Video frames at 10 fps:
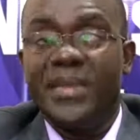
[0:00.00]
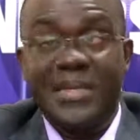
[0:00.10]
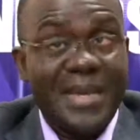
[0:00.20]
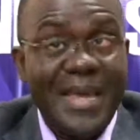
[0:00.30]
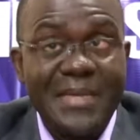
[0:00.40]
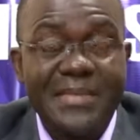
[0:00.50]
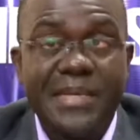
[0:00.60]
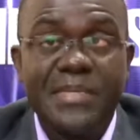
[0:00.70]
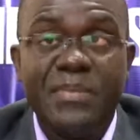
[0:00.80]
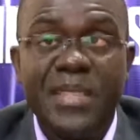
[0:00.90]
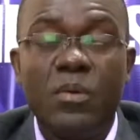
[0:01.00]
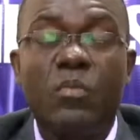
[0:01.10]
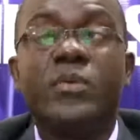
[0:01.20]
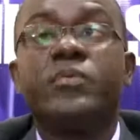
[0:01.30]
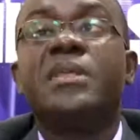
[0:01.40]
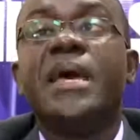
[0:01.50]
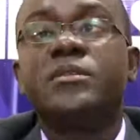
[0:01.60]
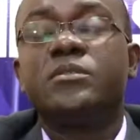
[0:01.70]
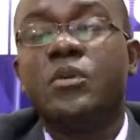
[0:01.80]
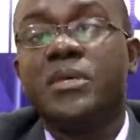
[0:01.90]
there is an excess. But then what we would like
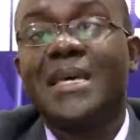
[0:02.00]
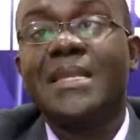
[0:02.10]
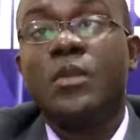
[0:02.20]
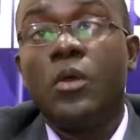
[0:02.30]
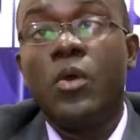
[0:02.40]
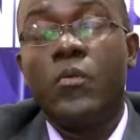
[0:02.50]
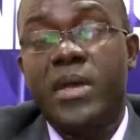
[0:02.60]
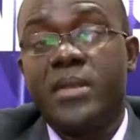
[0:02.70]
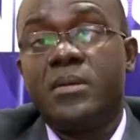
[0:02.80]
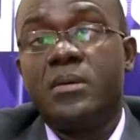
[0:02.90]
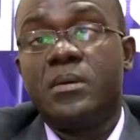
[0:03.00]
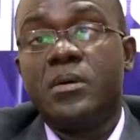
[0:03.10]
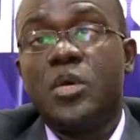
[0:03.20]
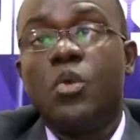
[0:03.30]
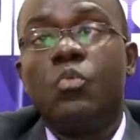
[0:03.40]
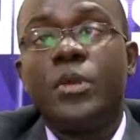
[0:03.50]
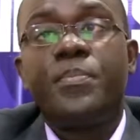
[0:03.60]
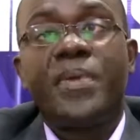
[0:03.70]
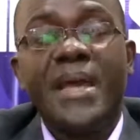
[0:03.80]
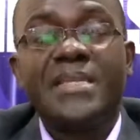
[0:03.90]
to know is that in the long run, would
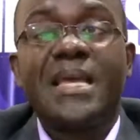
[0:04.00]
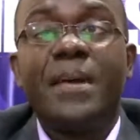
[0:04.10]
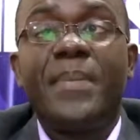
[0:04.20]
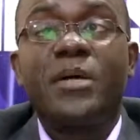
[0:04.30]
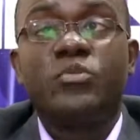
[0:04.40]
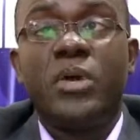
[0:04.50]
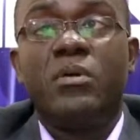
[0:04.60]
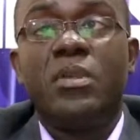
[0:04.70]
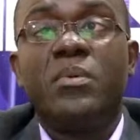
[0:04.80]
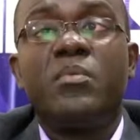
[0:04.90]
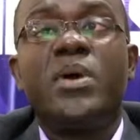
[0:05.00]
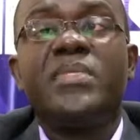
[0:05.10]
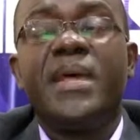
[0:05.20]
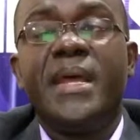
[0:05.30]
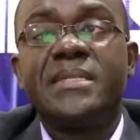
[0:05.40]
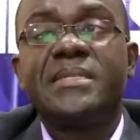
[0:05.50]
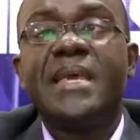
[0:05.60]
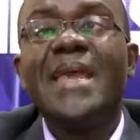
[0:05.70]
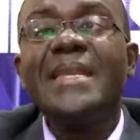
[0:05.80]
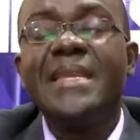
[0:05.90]
price come back to equilibrium when there is
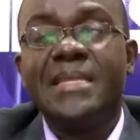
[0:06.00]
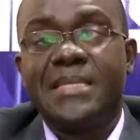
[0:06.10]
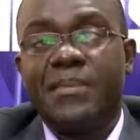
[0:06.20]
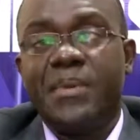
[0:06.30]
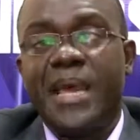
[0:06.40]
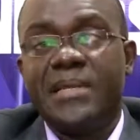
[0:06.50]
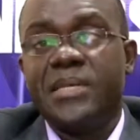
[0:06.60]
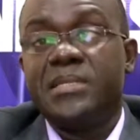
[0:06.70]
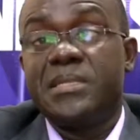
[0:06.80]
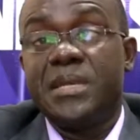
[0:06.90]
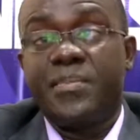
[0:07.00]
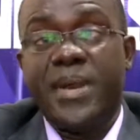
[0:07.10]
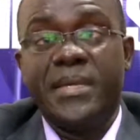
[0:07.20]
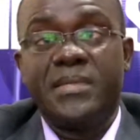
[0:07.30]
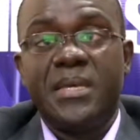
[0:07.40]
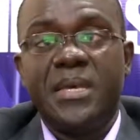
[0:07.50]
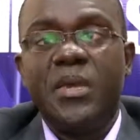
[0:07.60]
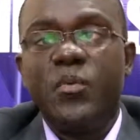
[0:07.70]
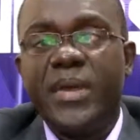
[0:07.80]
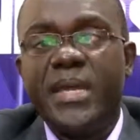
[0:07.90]
any destabilization in the price?
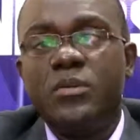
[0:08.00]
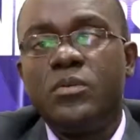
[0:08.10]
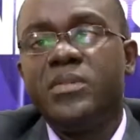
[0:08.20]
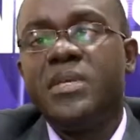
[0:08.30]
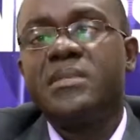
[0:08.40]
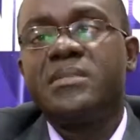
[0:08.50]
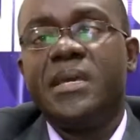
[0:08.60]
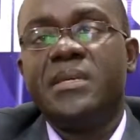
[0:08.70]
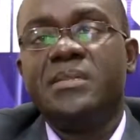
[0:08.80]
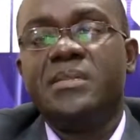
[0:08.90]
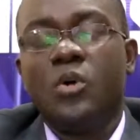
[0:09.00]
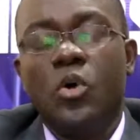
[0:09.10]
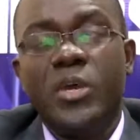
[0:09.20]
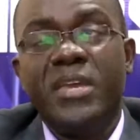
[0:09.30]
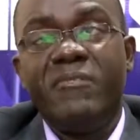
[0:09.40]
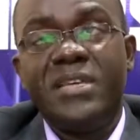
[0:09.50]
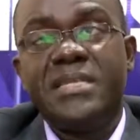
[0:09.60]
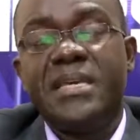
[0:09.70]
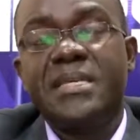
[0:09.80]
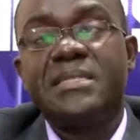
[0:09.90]
We can do these things or
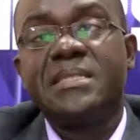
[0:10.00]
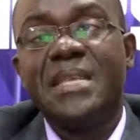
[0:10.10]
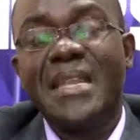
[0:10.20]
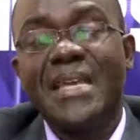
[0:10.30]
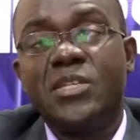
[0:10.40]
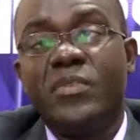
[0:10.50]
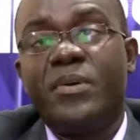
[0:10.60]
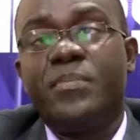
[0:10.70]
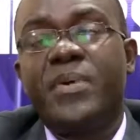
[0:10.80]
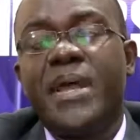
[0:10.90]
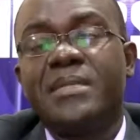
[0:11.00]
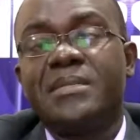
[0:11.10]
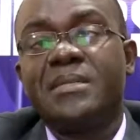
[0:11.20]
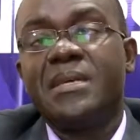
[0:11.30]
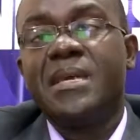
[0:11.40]
investigate the nature of the price,